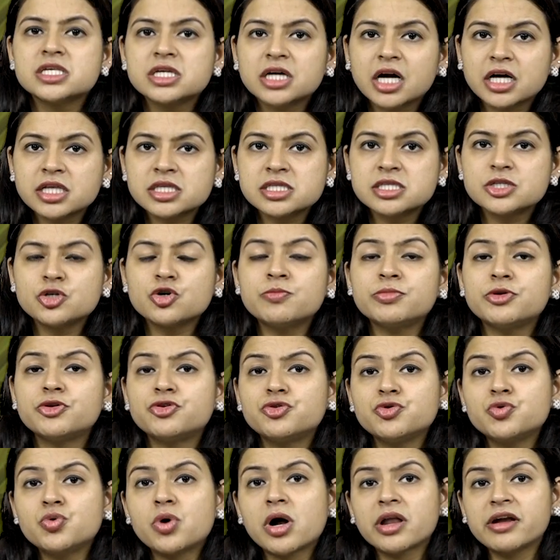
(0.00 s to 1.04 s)
consumed
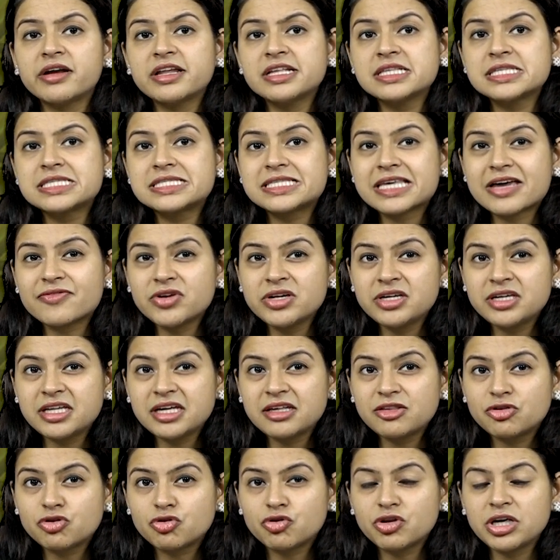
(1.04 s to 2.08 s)

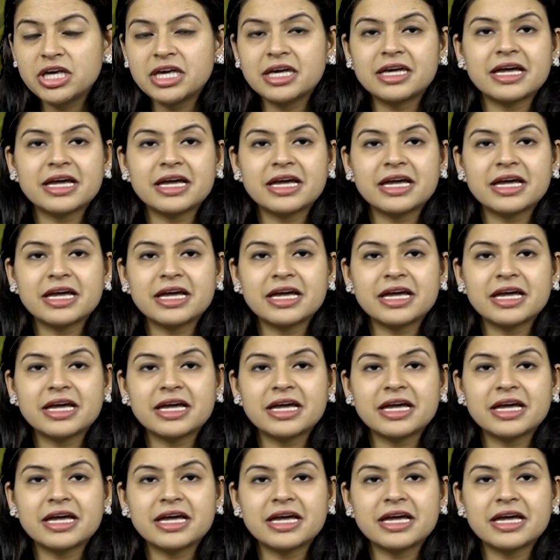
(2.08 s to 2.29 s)
273